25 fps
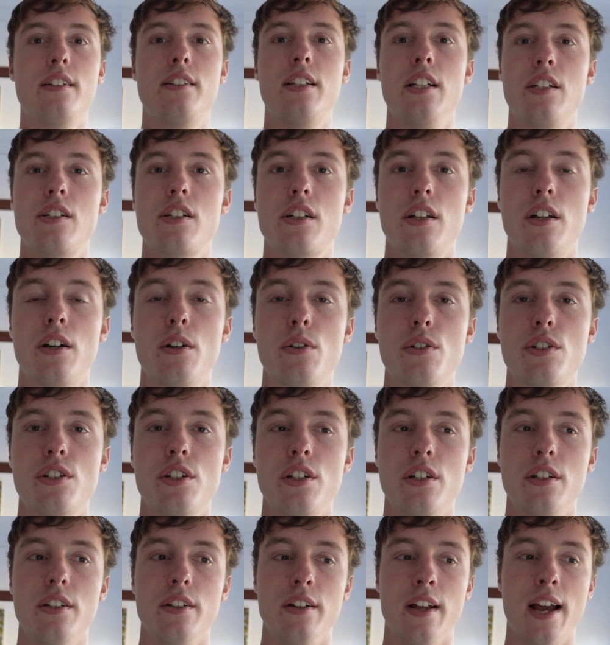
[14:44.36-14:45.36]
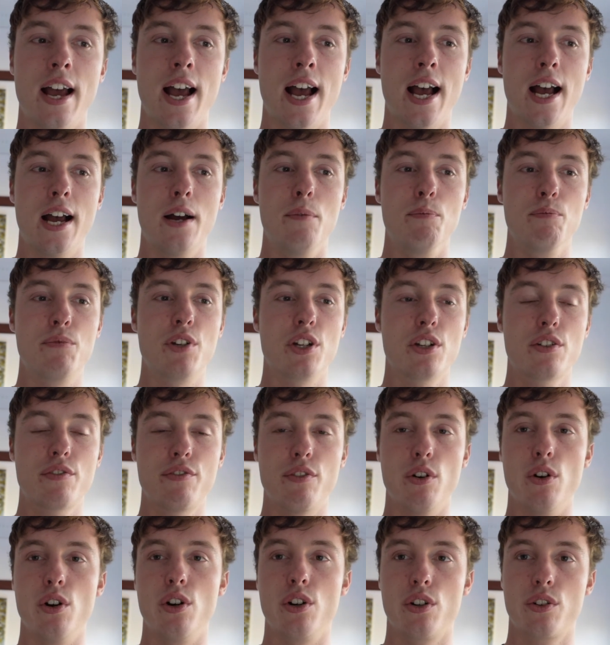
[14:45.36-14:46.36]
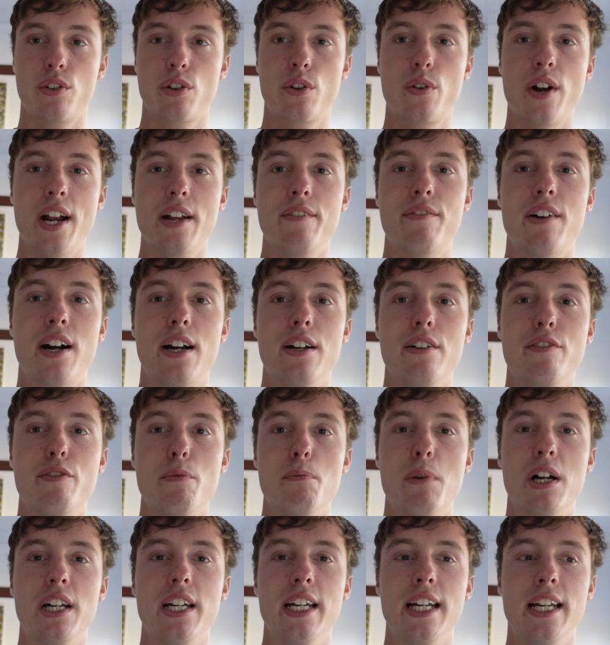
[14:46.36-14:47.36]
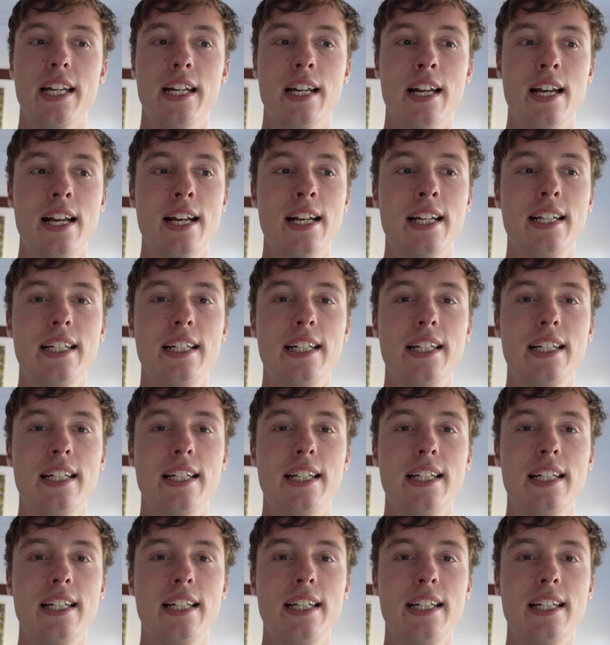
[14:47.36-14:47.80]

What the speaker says: DigitalOcean, just for great value for money.